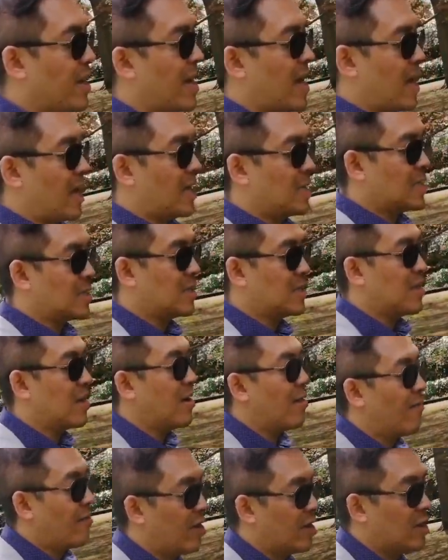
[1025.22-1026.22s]
and
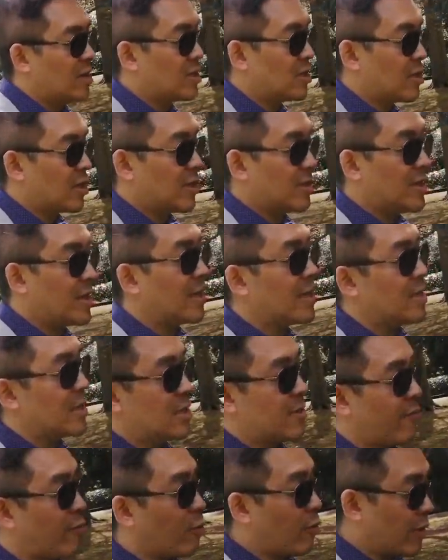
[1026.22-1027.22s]
finish the
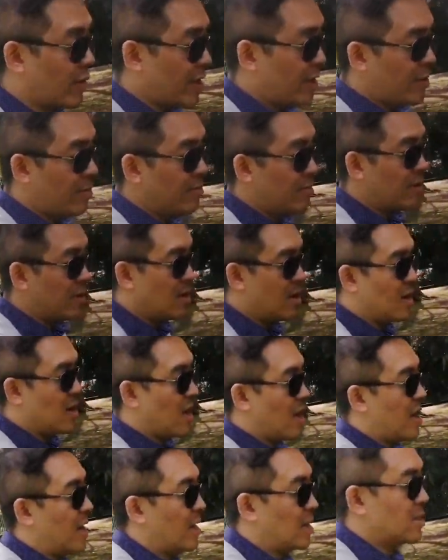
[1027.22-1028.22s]
sentence for them
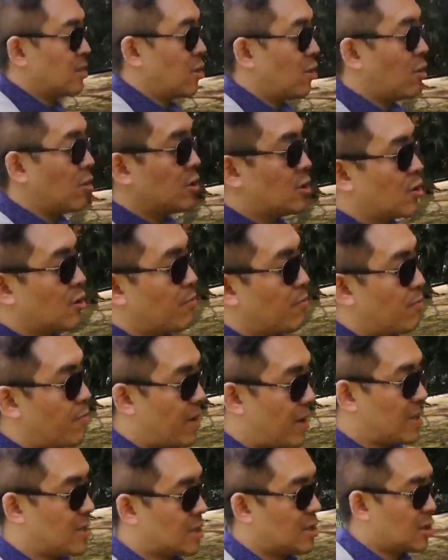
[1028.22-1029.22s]
and it's also
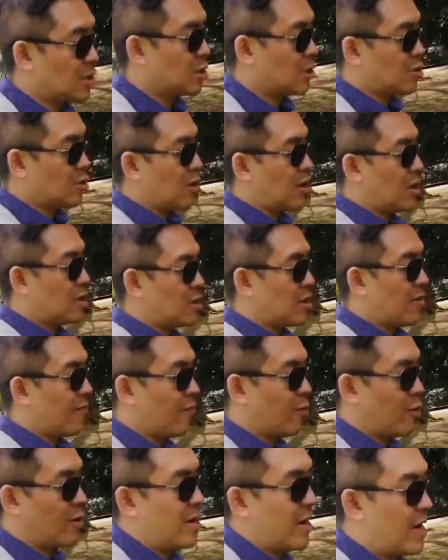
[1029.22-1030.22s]
best to try to
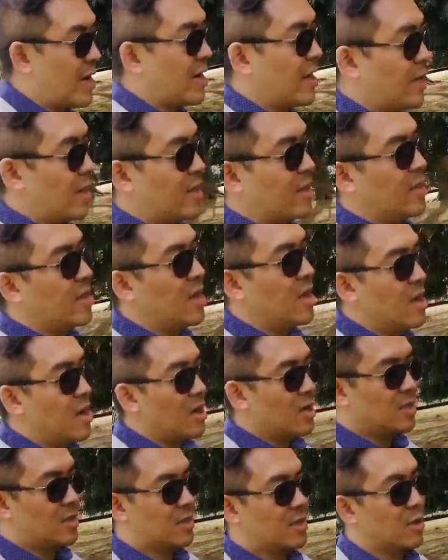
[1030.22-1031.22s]
avoid any
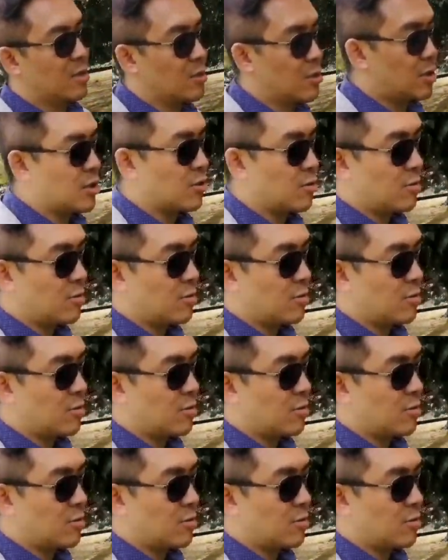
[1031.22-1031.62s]
social